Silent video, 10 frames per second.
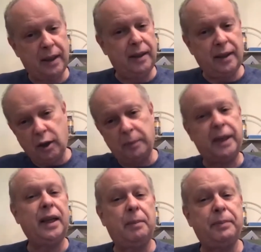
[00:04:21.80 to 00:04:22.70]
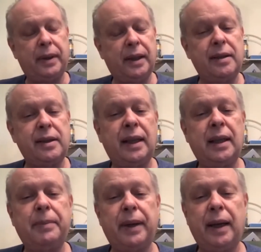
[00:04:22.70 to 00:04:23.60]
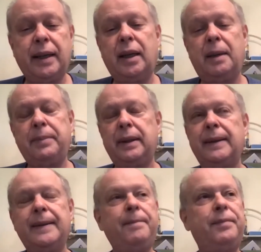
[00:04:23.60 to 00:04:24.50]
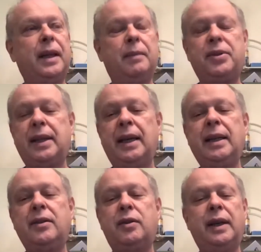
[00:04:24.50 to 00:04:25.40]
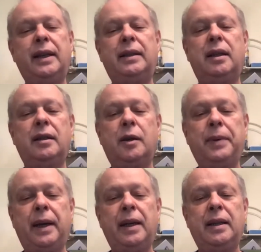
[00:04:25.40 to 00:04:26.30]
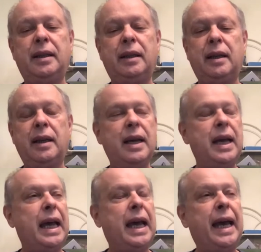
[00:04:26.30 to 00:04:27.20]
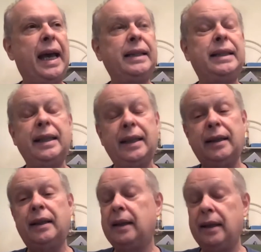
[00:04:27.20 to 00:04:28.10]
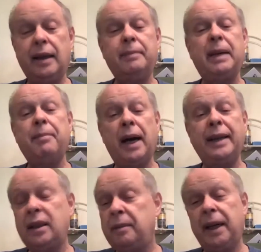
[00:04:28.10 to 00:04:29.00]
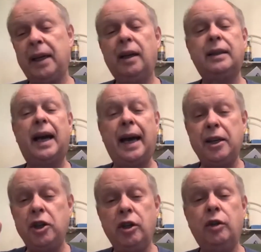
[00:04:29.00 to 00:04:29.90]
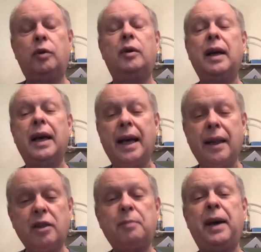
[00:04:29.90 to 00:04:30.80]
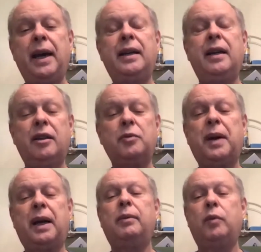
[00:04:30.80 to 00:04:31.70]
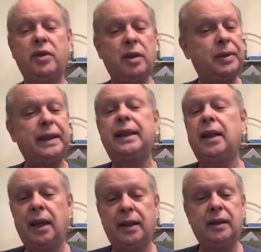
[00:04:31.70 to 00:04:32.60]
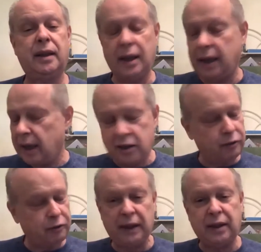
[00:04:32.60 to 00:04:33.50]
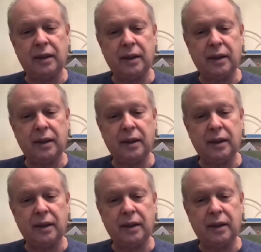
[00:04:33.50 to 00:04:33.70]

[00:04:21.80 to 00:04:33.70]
he told me, get up, get stand up. I got up, I'm standing straight, no pain. And in my mind and in my heart, I knew this pain, this problem was completely gone. I, I just felt it.